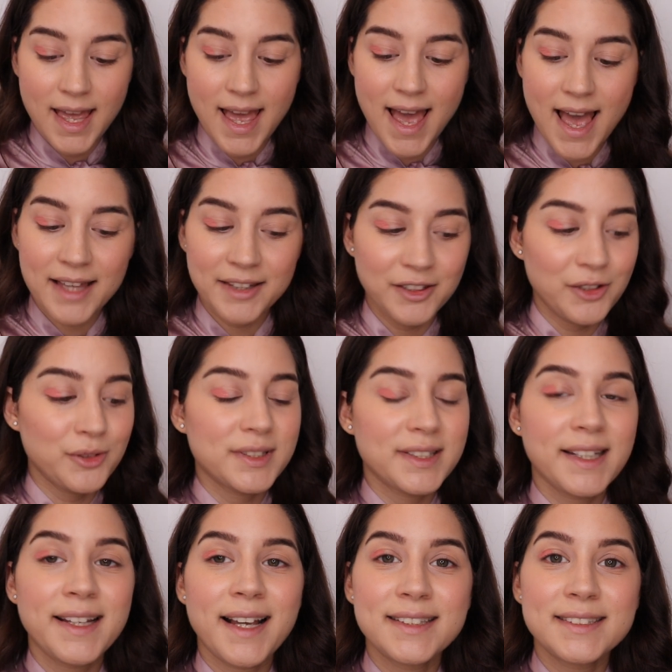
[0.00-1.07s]
And
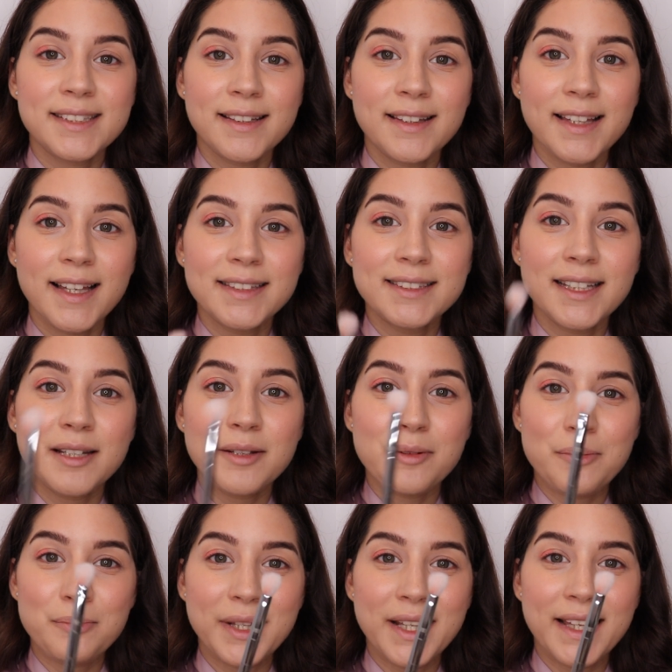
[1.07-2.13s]
using a synthetic
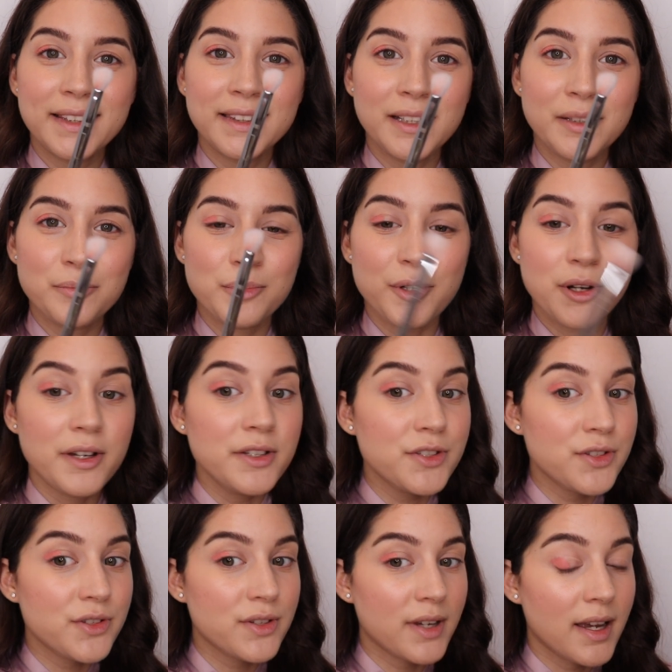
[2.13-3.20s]
blending
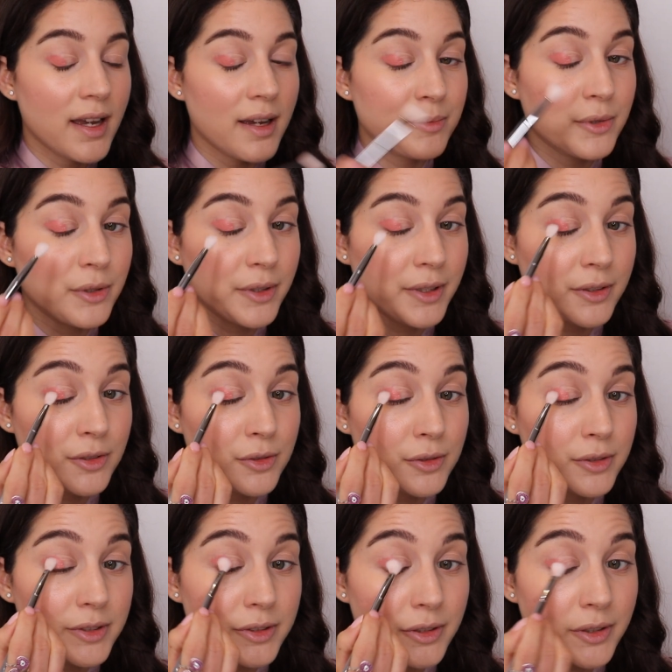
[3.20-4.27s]
brush, I'm going to
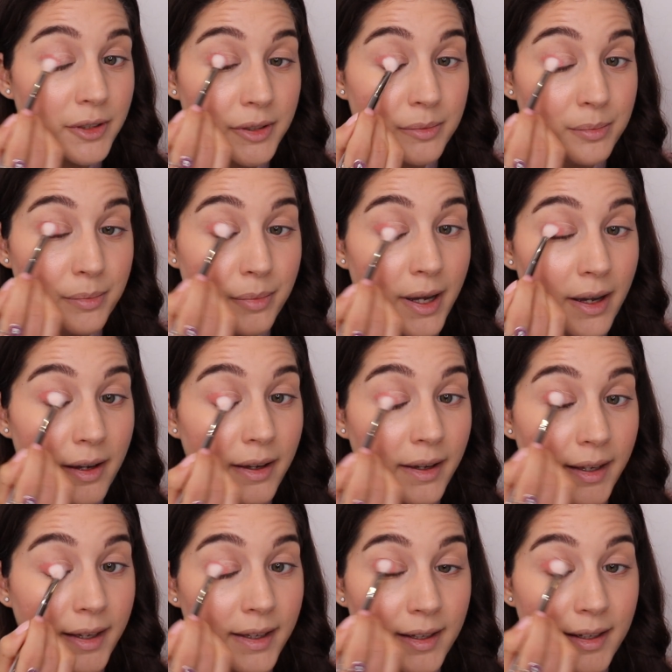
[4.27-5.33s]
start by